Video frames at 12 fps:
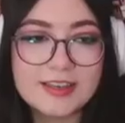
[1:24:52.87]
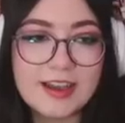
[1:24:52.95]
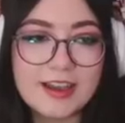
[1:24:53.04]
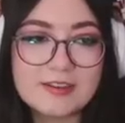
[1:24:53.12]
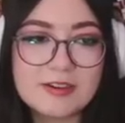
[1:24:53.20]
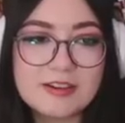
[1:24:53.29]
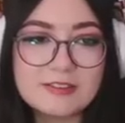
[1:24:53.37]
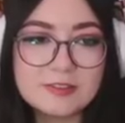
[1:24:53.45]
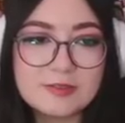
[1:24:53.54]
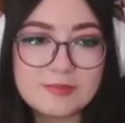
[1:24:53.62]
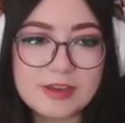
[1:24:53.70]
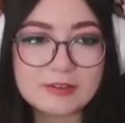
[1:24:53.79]
I know how to do
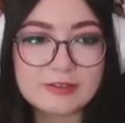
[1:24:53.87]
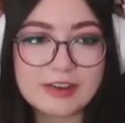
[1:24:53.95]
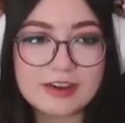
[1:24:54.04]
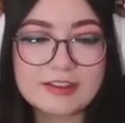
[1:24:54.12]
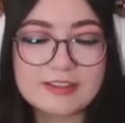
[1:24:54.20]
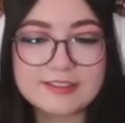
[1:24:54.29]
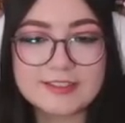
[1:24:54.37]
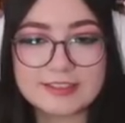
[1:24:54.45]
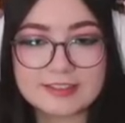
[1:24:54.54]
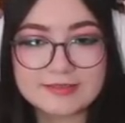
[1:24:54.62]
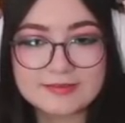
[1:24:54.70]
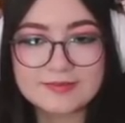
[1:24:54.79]
the Macarena, that's
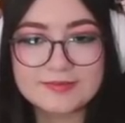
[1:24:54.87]
it.